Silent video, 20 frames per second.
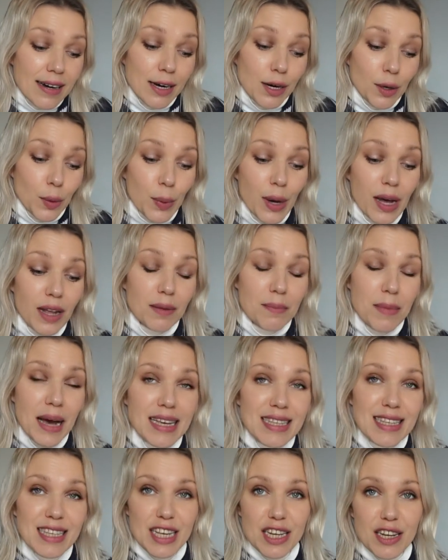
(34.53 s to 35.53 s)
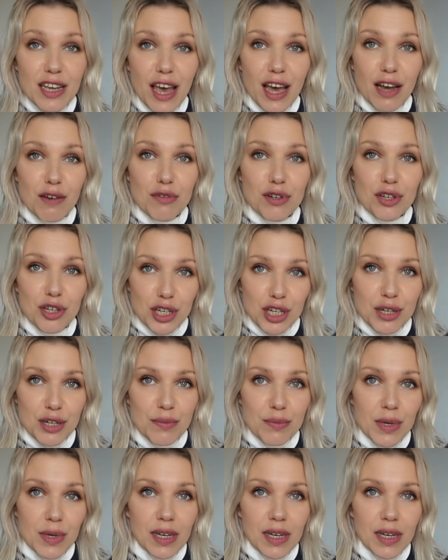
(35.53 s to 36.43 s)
Well, my skincare regime,